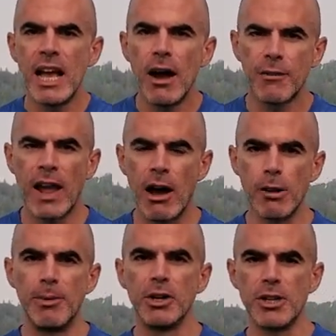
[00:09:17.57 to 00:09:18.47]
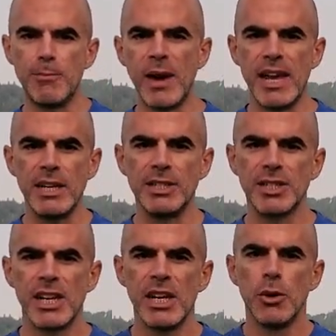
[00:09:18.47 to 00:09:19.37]
accountability
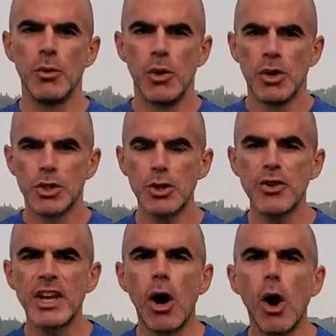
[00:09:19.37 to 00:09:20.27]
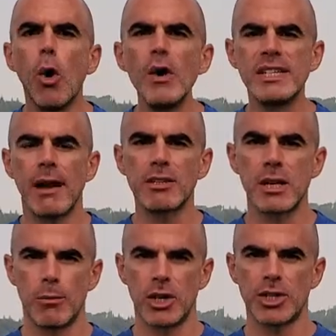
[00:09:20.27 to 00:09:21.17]
page. So you can always have
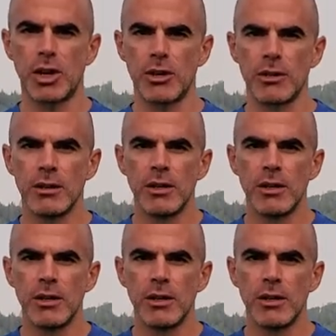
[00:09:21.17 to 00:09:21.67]
somewhere to turn,